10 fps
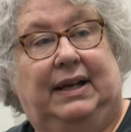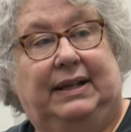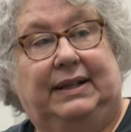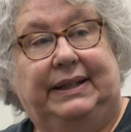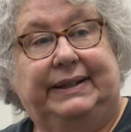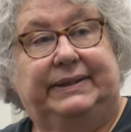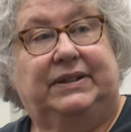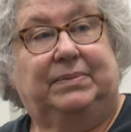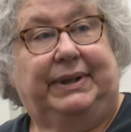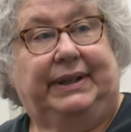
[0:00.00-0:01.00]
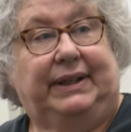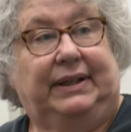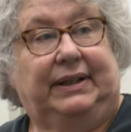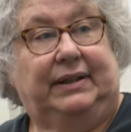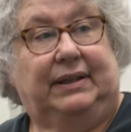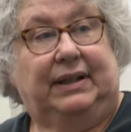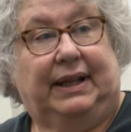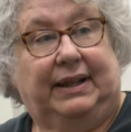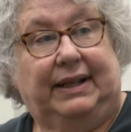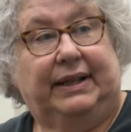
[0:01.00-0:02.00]
it needs to be, I
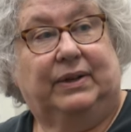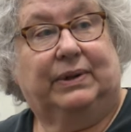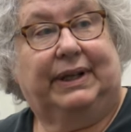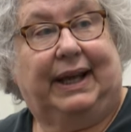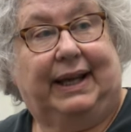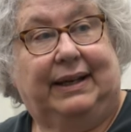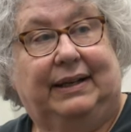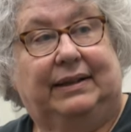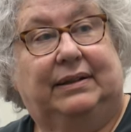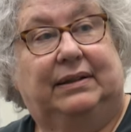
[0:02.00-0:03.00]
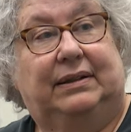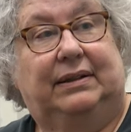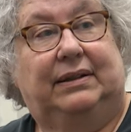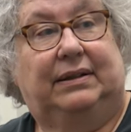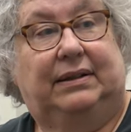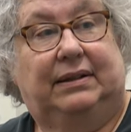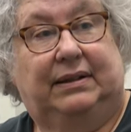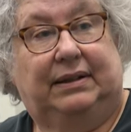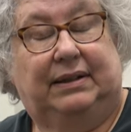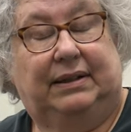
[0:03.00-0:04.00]
think, an organic
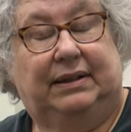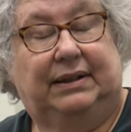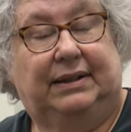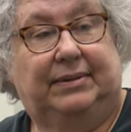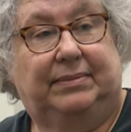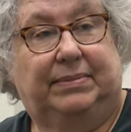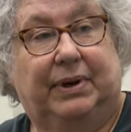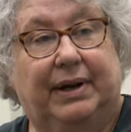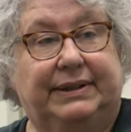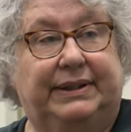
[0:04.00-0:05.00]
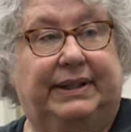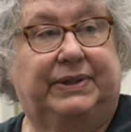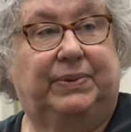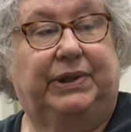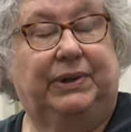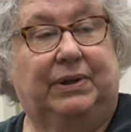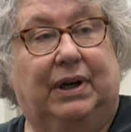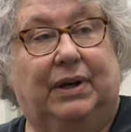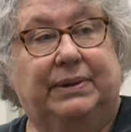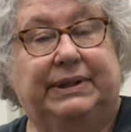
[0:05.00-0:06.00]
um, process where you're
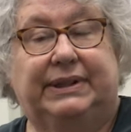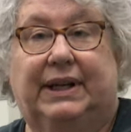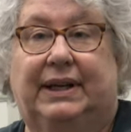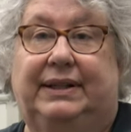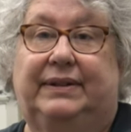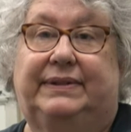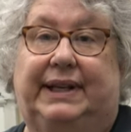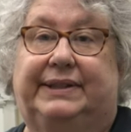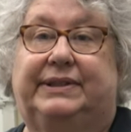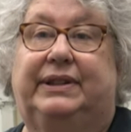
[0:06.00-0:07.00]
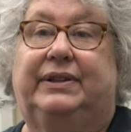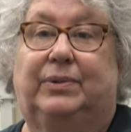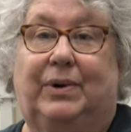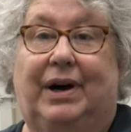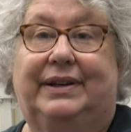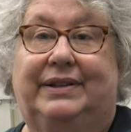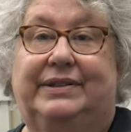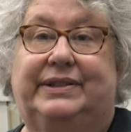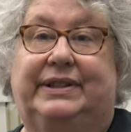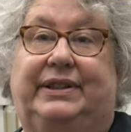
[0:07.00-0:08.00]
always kind of testing the
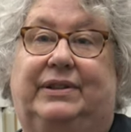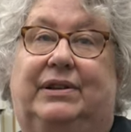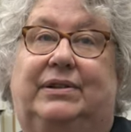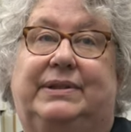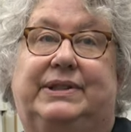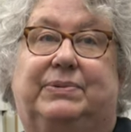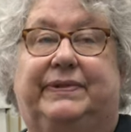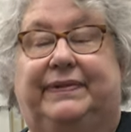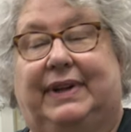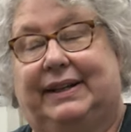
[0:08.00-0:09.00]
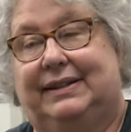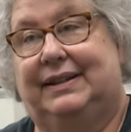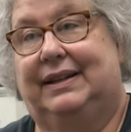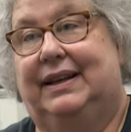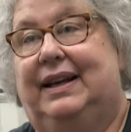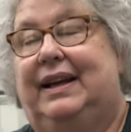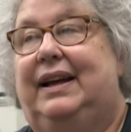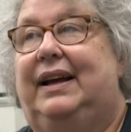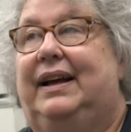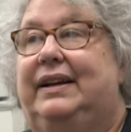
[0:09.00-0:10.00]
waters and you're always reflecting
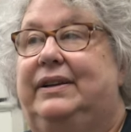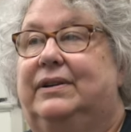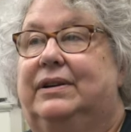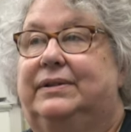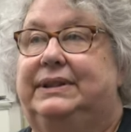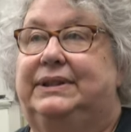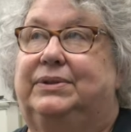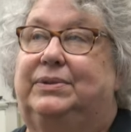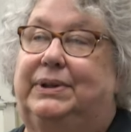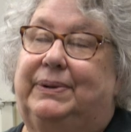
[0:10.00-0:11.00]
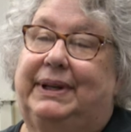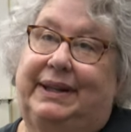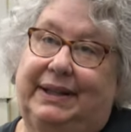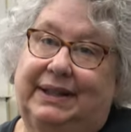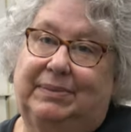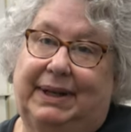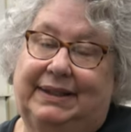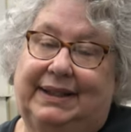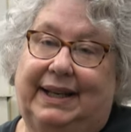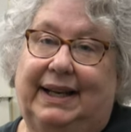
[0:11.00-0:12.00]
and you're always, well, what do I think
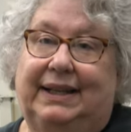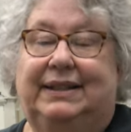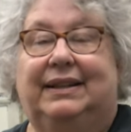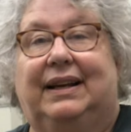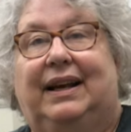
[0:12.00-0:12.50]
about that? And,